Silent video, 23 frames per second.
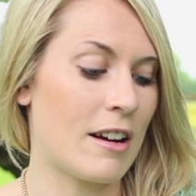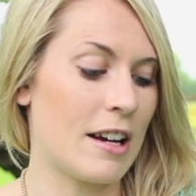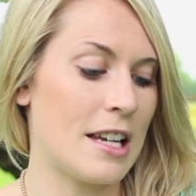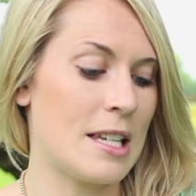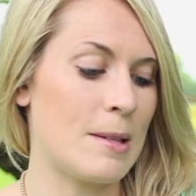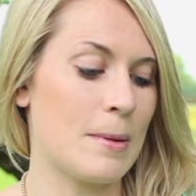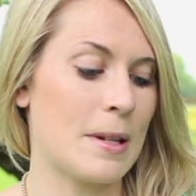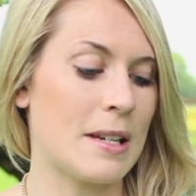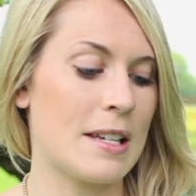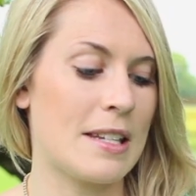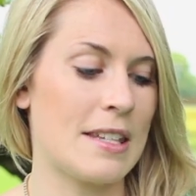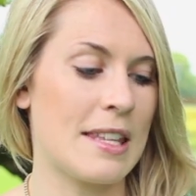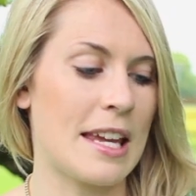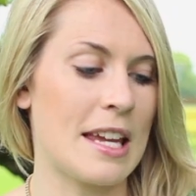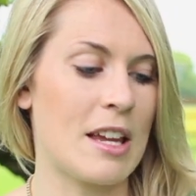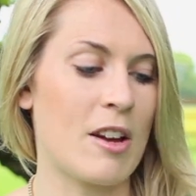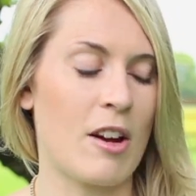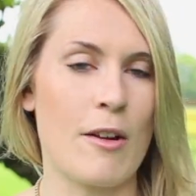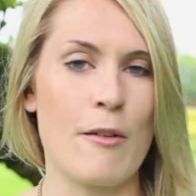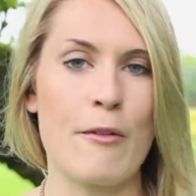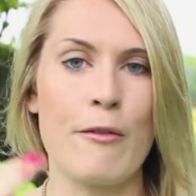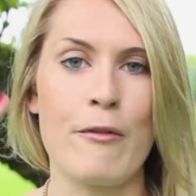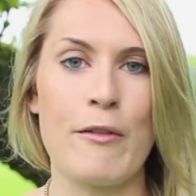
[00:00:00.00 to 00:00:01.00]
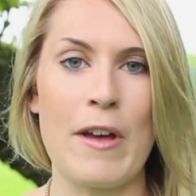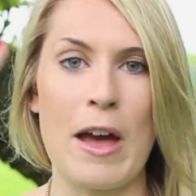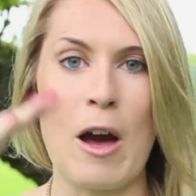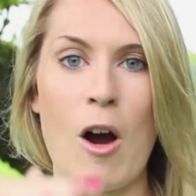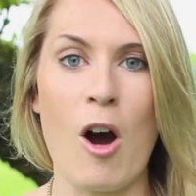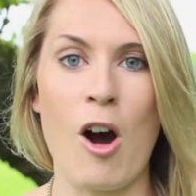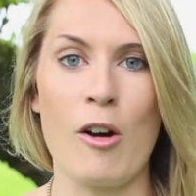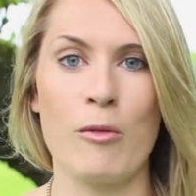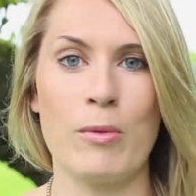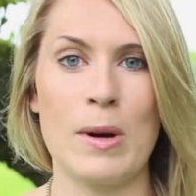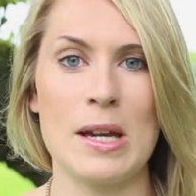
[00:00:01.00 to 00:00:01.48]
nice because they kind of fit
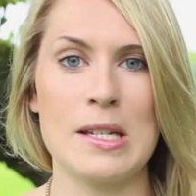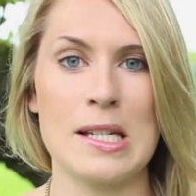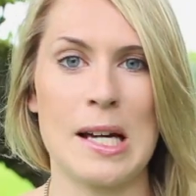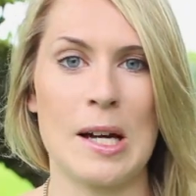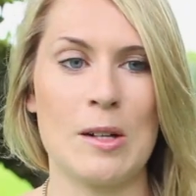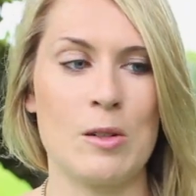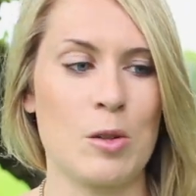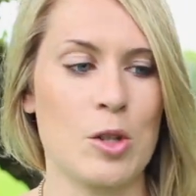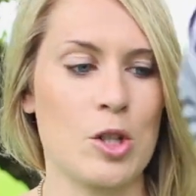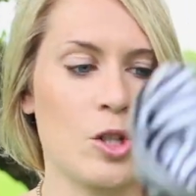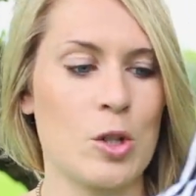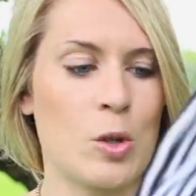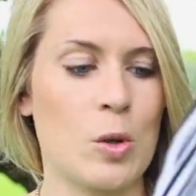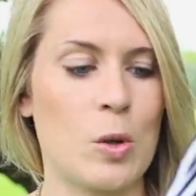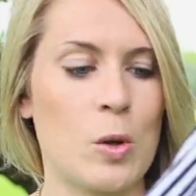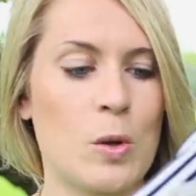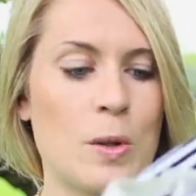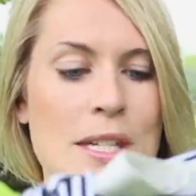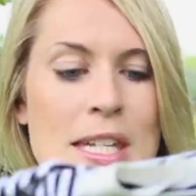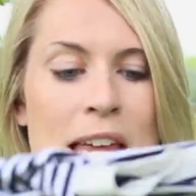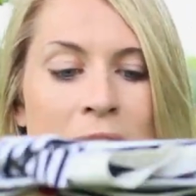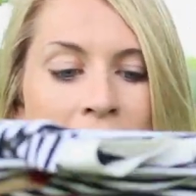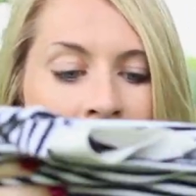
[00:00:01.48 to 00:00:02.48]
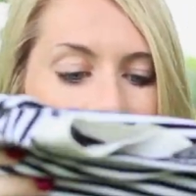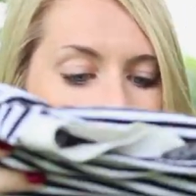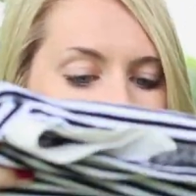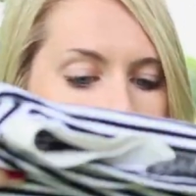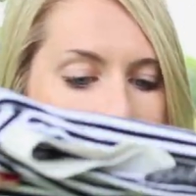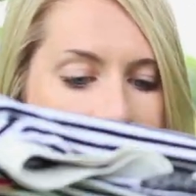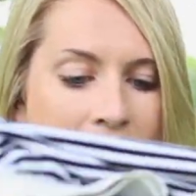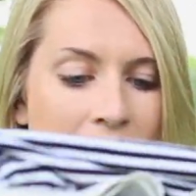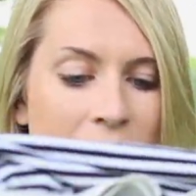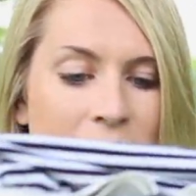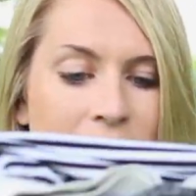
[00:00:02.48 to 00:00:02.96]
halfway down your shorts,
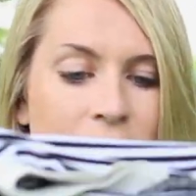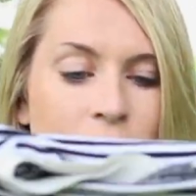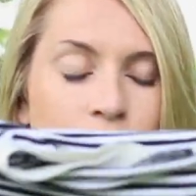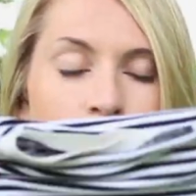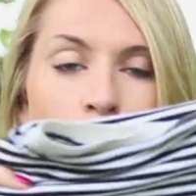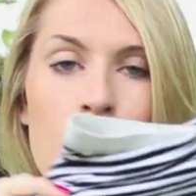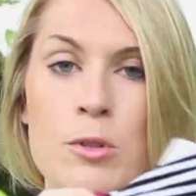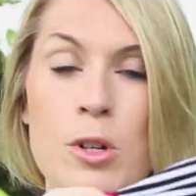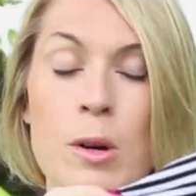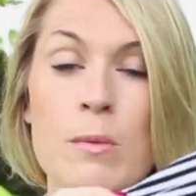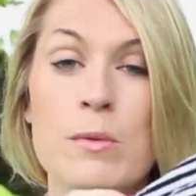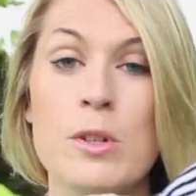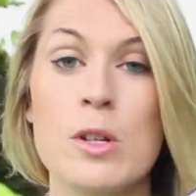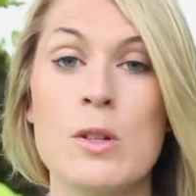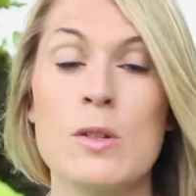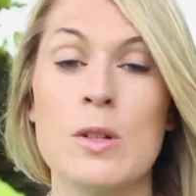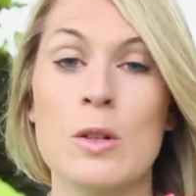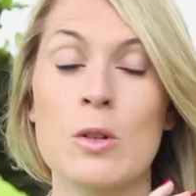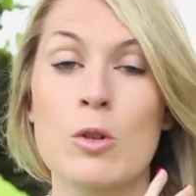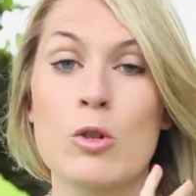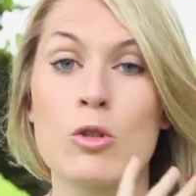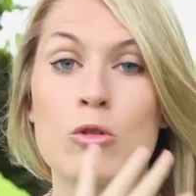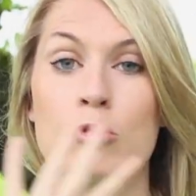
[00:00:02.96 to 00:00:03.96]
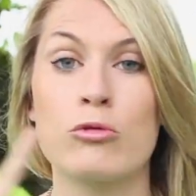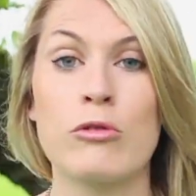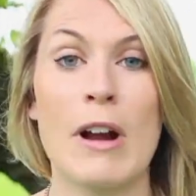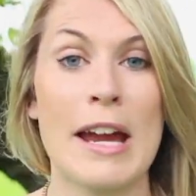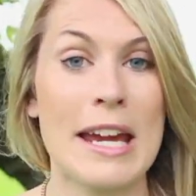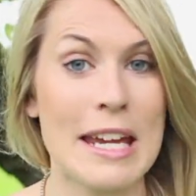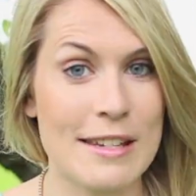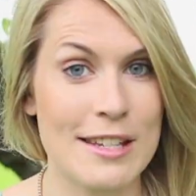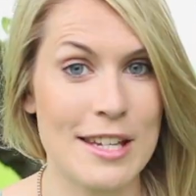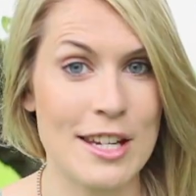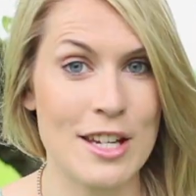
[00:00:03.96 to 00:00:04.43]
and Topshop do some
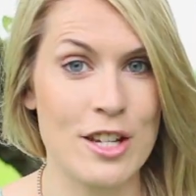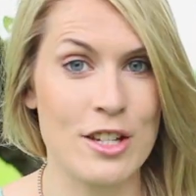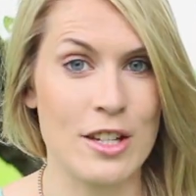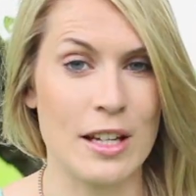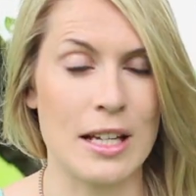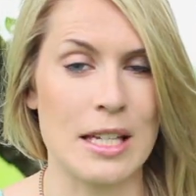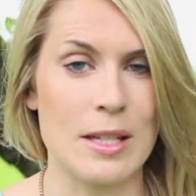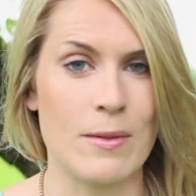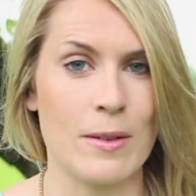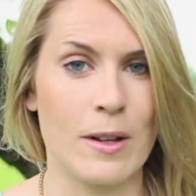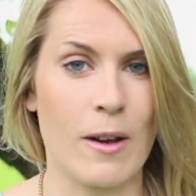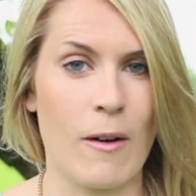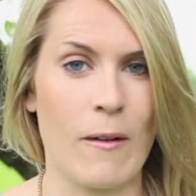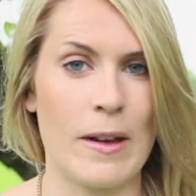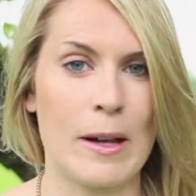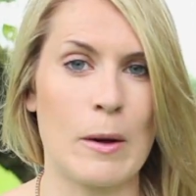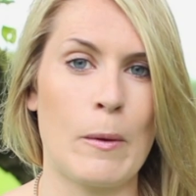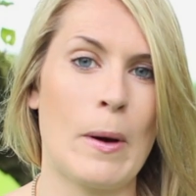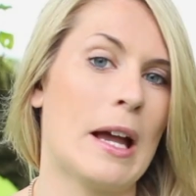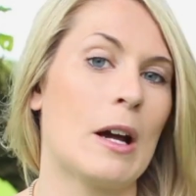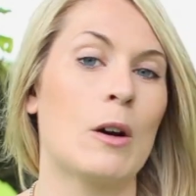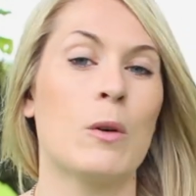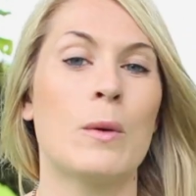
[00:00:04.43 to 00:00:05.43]
great t-shirts for going away.